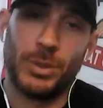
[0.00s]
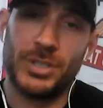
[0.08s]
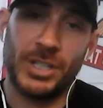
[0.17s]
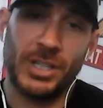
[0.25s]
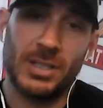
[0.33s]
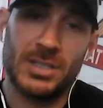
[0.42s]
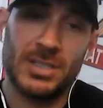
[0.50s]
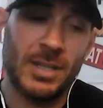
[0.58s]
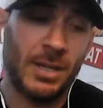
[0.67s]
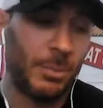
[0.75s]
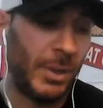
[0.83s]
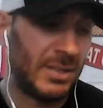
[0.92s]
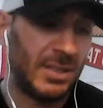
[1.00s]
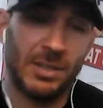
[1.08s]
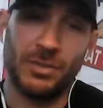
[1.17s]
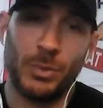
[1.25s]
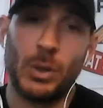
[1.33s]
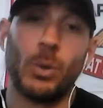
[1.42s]
particulates in it. But
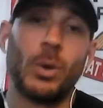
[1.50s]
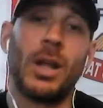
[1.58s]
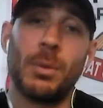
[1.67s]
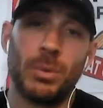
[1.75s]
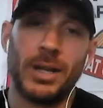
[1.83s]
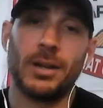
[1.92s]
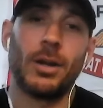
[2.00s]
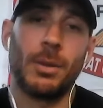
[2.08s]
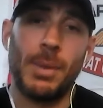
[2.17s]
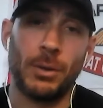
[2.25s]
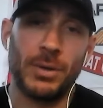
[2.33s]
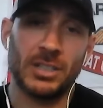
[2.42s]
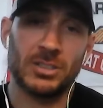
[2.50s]
if we go on a mountain